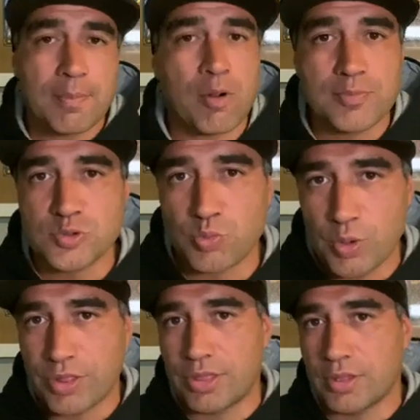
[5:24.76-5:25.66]
problems
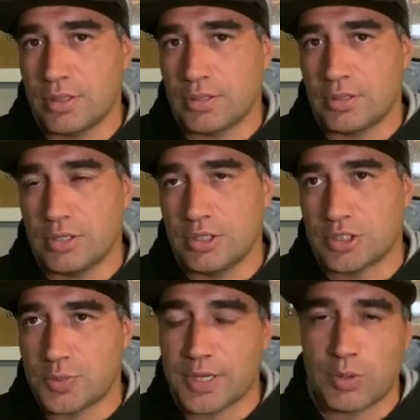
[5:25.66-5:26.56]
with
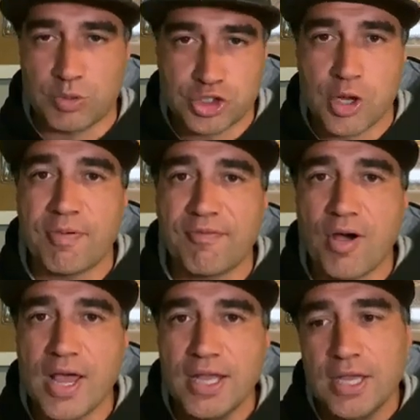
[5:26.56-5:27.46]
doing it with
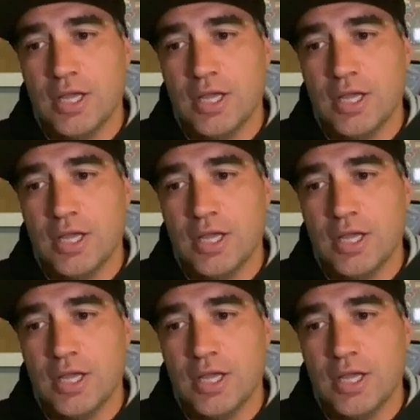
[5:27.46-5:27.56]
Shopify.